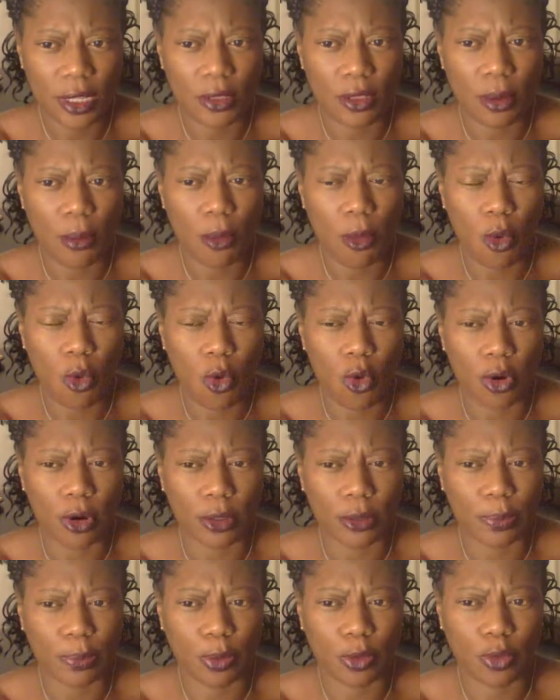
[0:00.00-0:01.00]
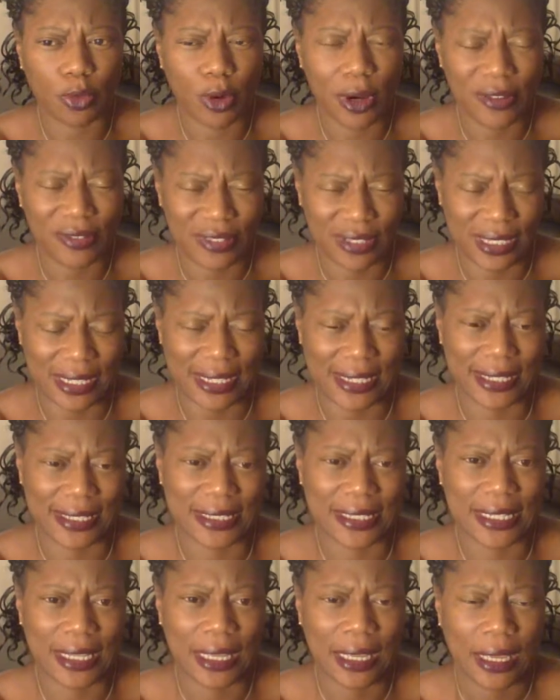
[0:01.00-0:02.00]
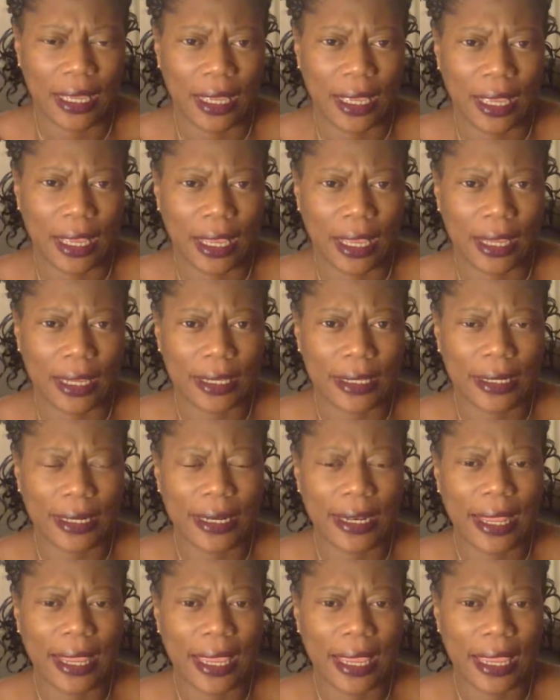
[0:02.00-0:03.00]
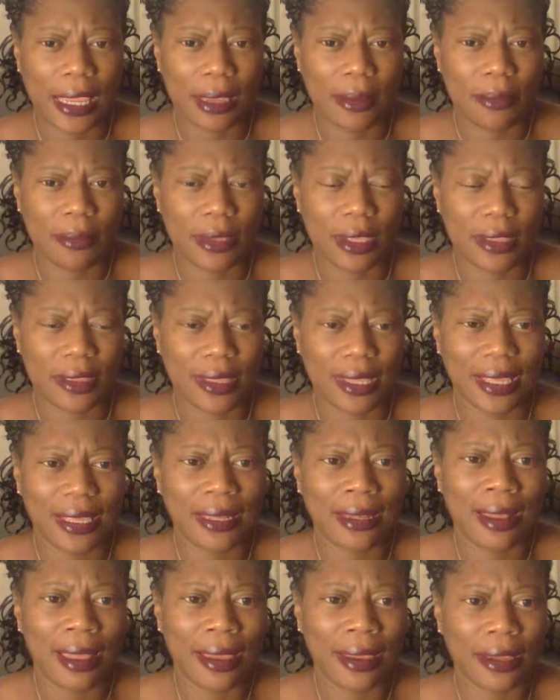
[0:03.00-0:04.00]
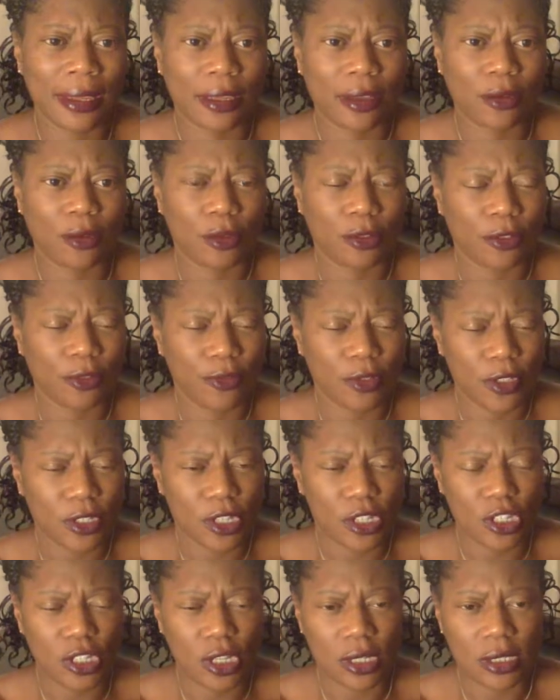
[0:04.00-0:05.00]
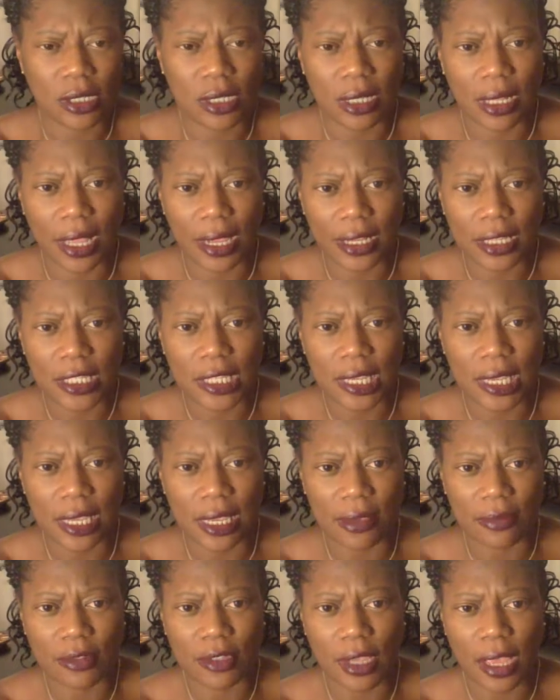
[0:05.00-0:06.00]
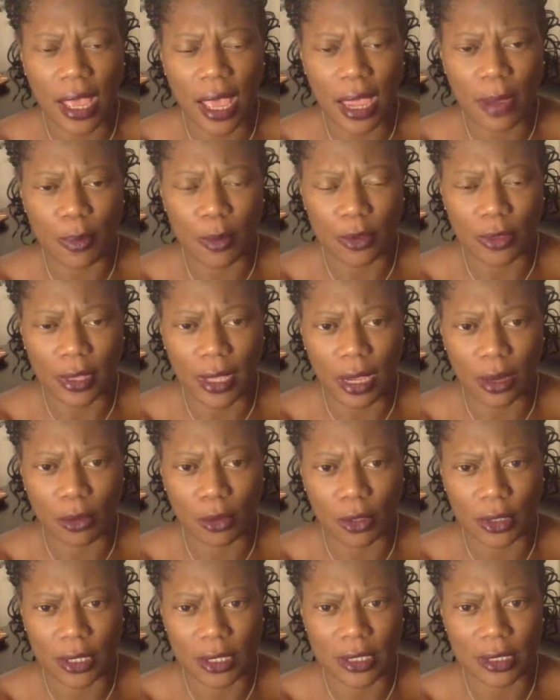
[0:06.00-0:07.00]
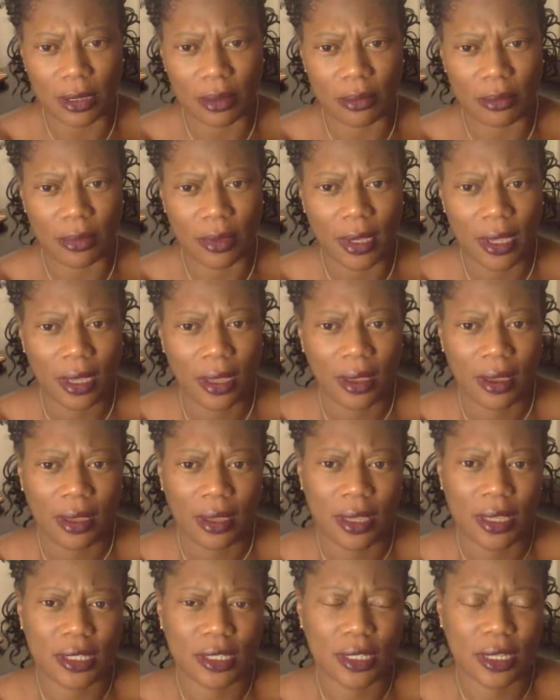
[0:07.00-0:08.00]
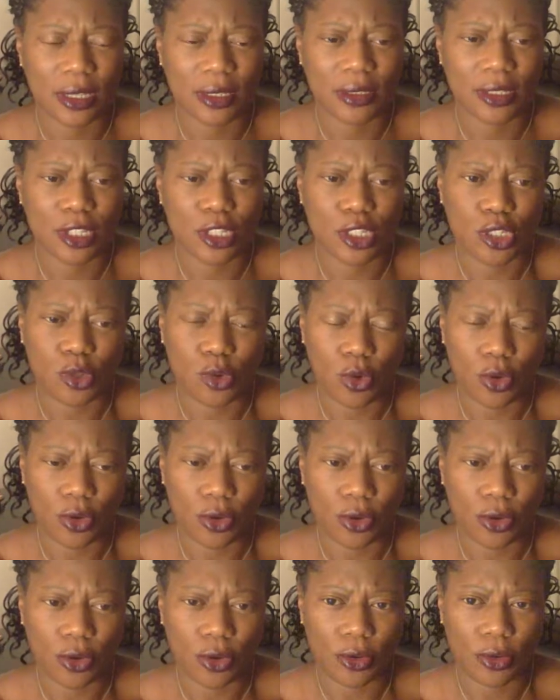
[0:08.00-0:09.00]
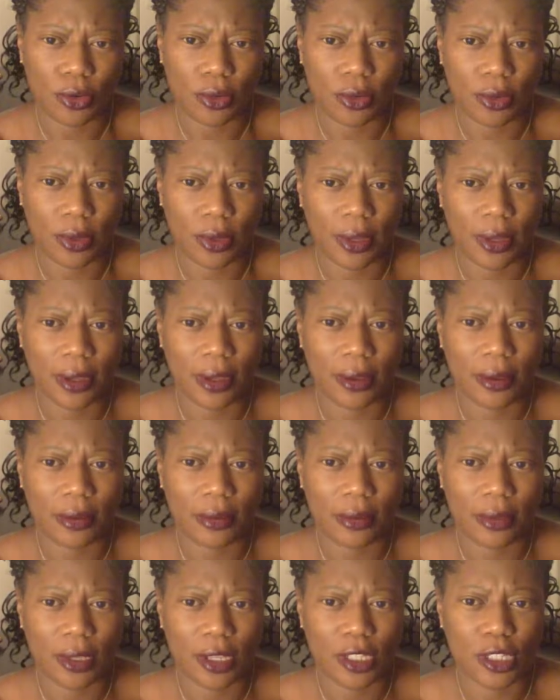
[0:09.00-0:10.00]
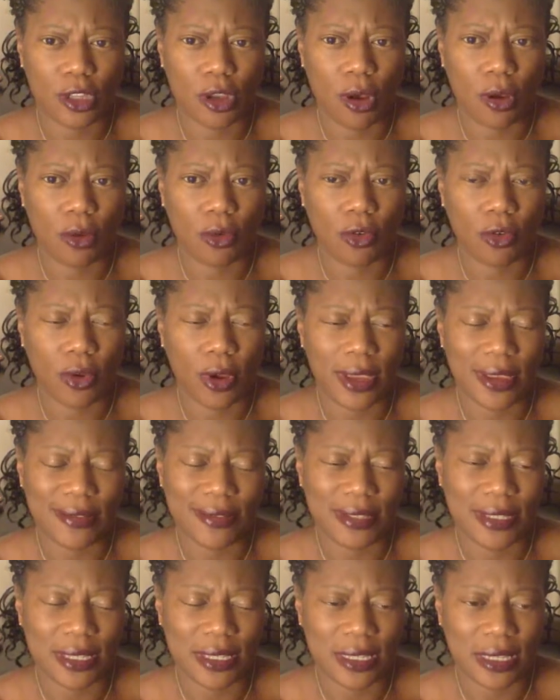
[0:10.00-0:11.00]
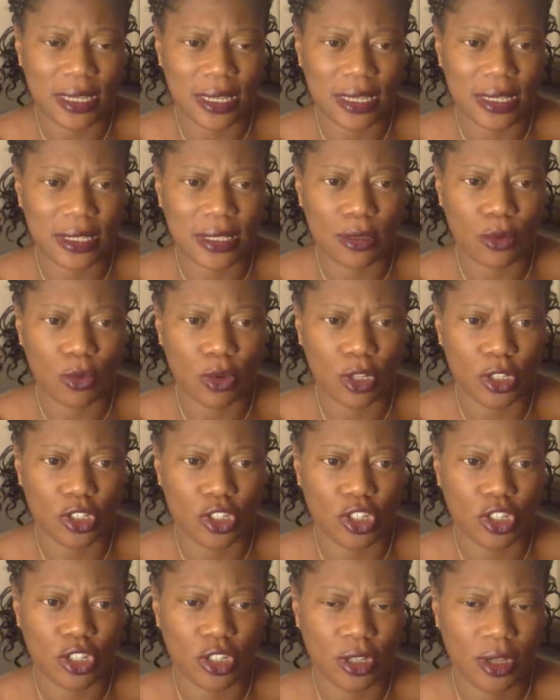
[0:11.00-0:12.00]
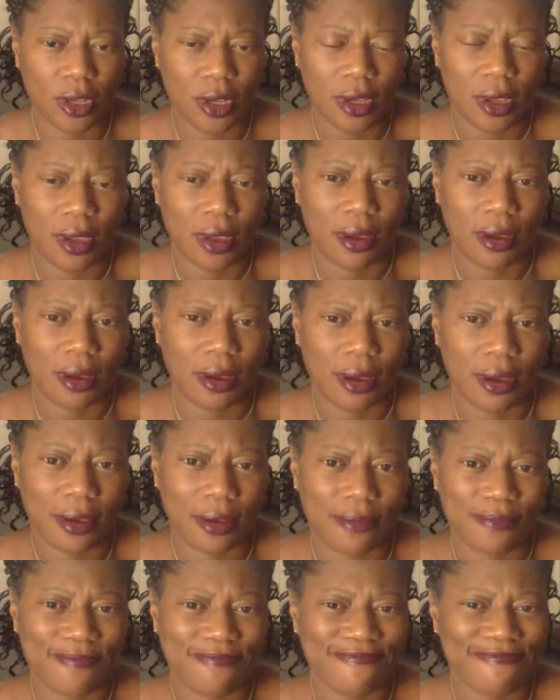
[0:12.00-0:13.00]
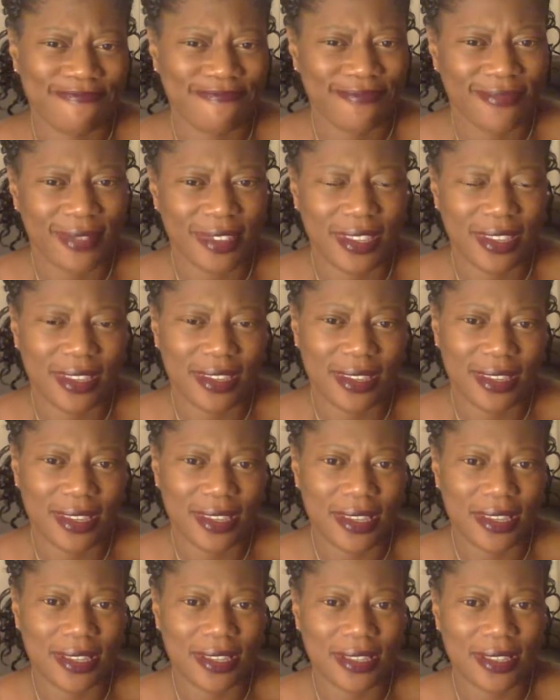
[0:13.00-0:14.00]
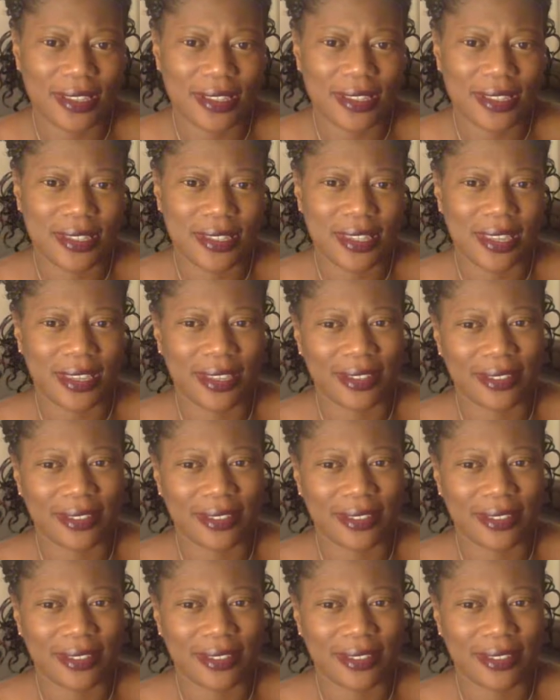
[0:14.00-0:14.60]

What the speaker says: The more prevalent name that they like, or the physicians like to give to hyperthyroidism, is a disorder. Is called Graves' disease, which um, is